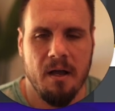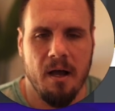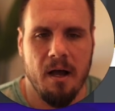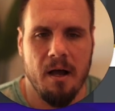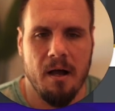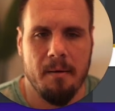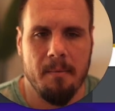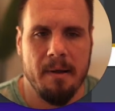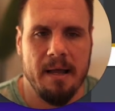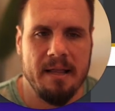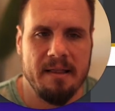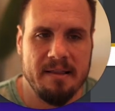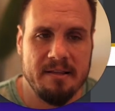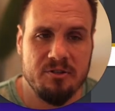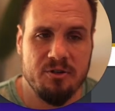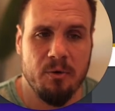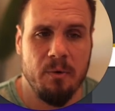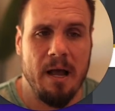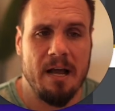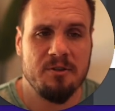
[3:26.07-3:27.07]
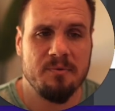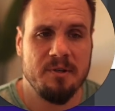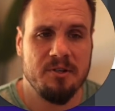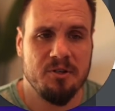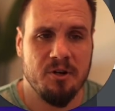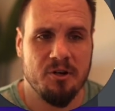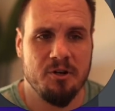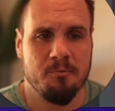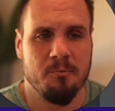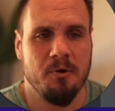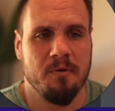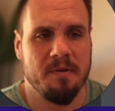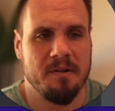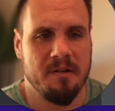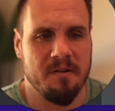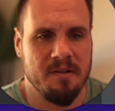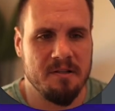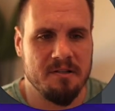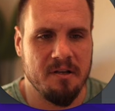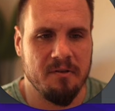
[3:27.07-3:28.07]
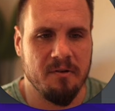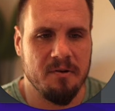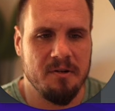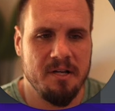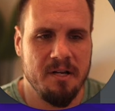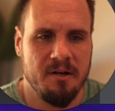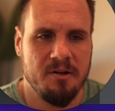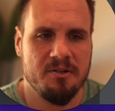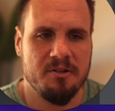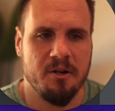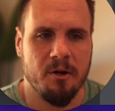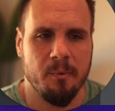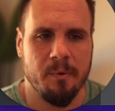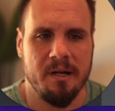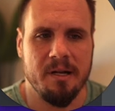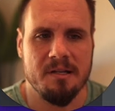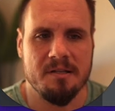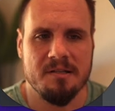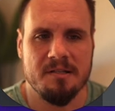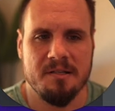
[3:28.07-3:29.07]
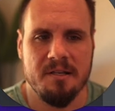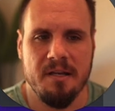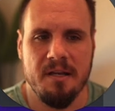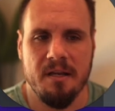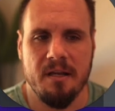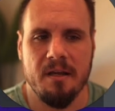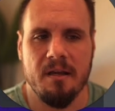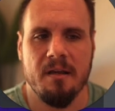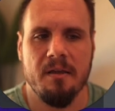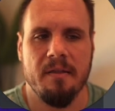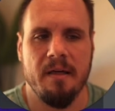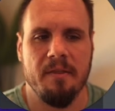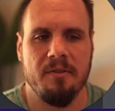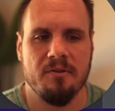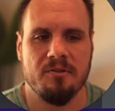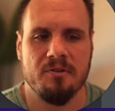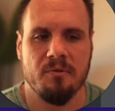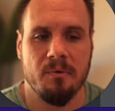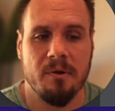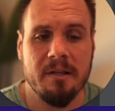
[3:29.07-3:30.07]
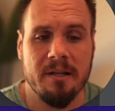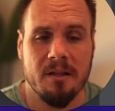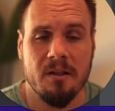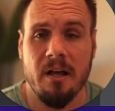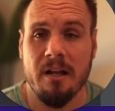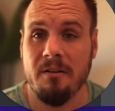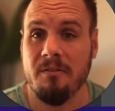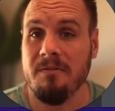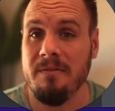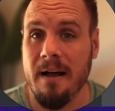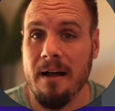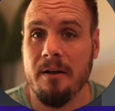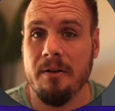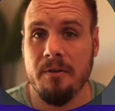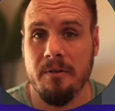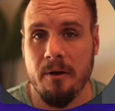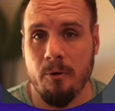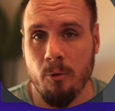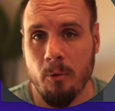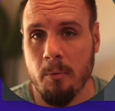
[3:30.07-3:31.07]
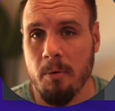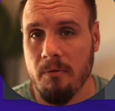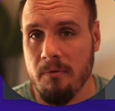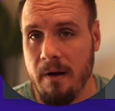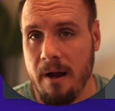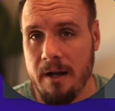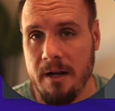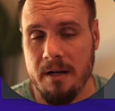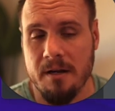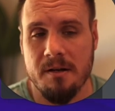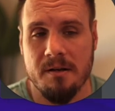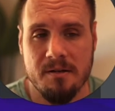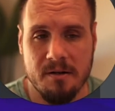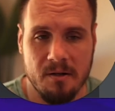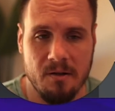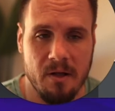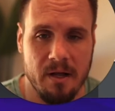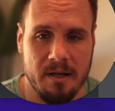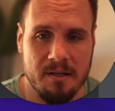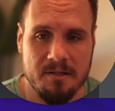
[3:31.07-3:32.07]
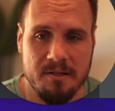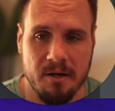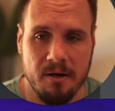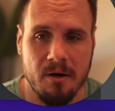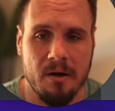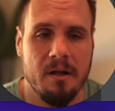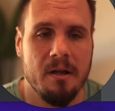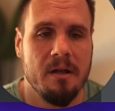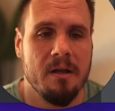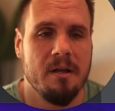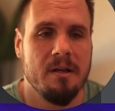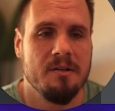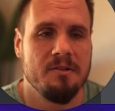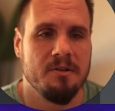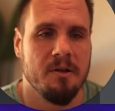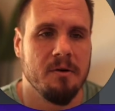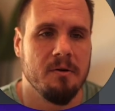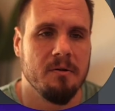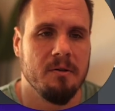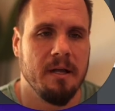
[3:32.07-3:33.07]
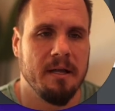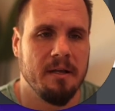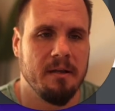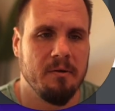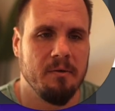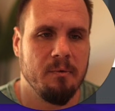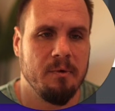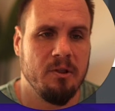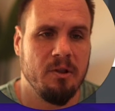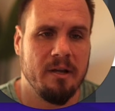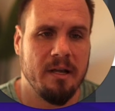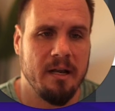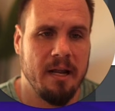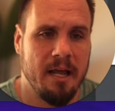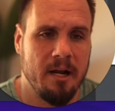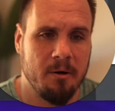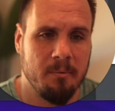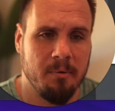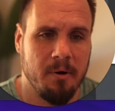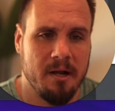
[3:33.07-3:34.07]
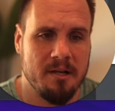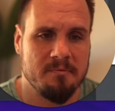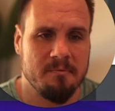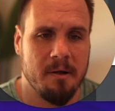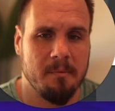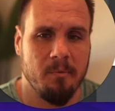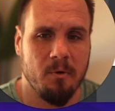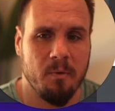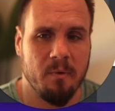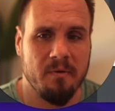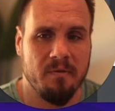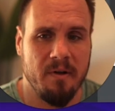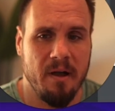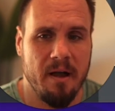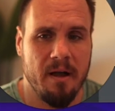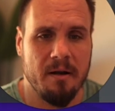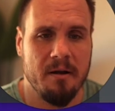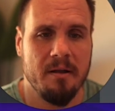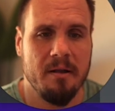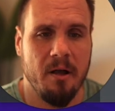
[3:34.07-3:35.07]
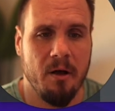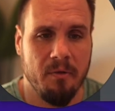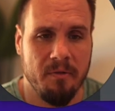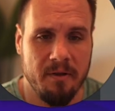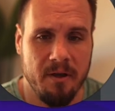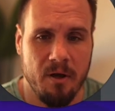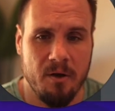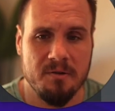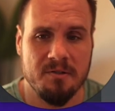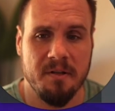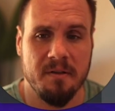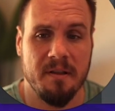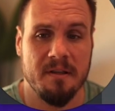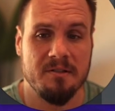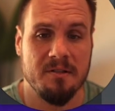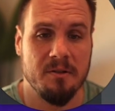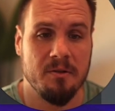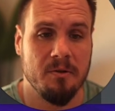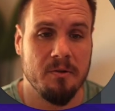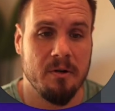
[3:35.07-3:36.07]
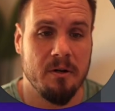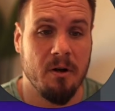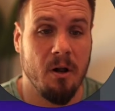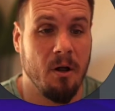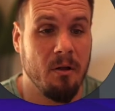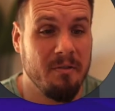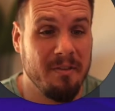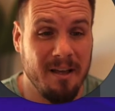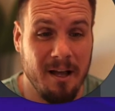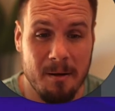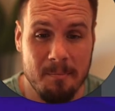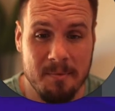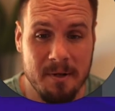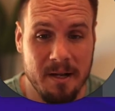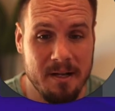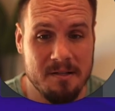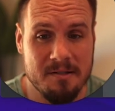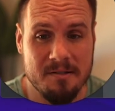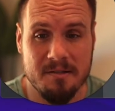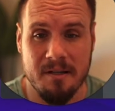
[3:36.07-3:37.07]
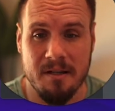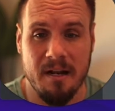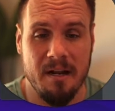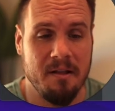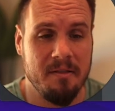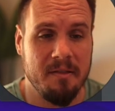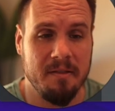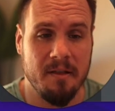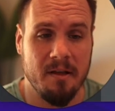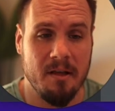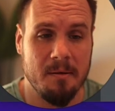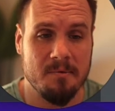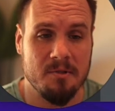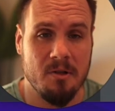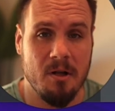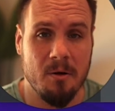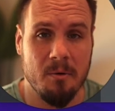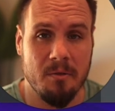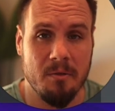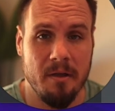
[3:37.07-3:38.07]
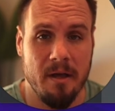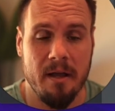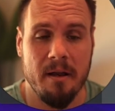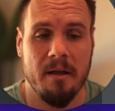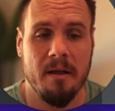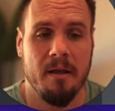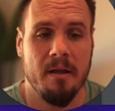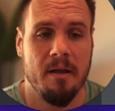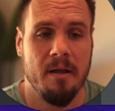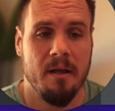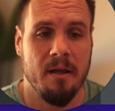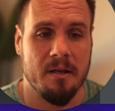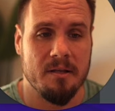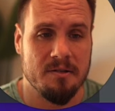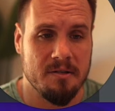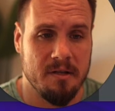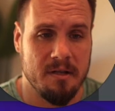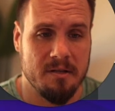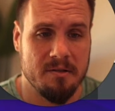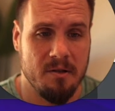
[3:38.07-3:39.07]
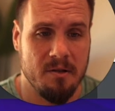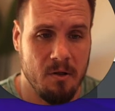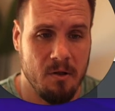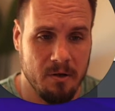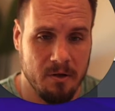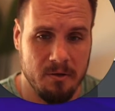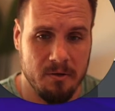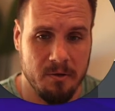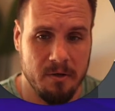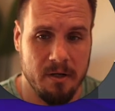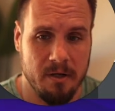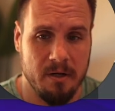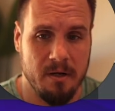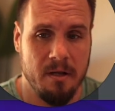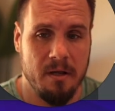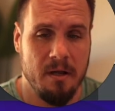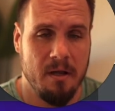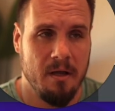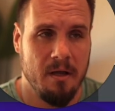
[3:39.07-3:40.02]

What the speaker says: And so as we start to move into these other tiers here, we can see that there's really a lot of value that we're providing to clients here. So we look at enterprise member, we've got healthy hosting that's included. All the updates and anything that comes along with that is all included.